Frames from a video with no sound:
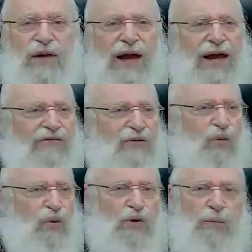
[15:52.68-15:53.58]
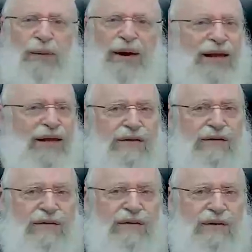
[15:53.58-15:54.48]
After all, you
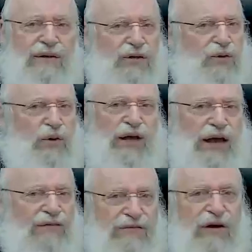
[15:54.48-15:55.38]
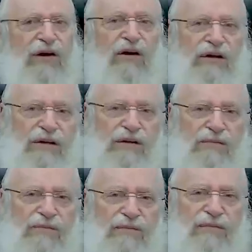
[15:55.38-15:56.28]
paid, you gave the kohen.
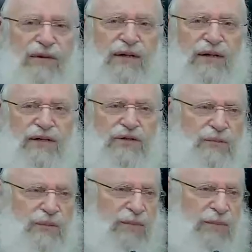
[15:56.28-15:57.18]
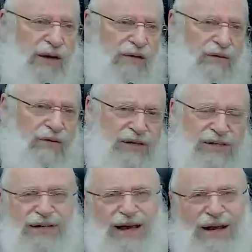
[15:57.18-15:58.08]
So maybe kavon
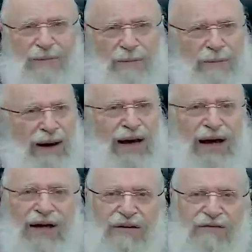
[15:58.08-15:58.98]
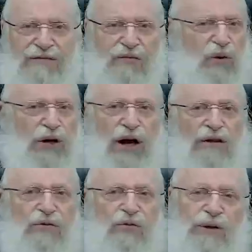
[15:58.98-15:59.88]
is not ma'akev for
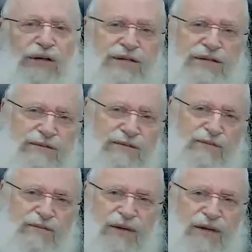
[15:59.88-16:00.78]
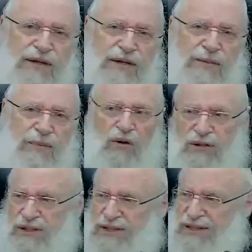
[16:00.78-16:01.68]
another reason,
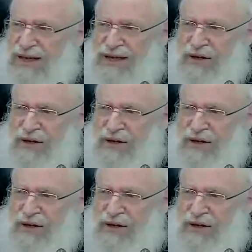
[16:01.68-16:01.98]
because it's like a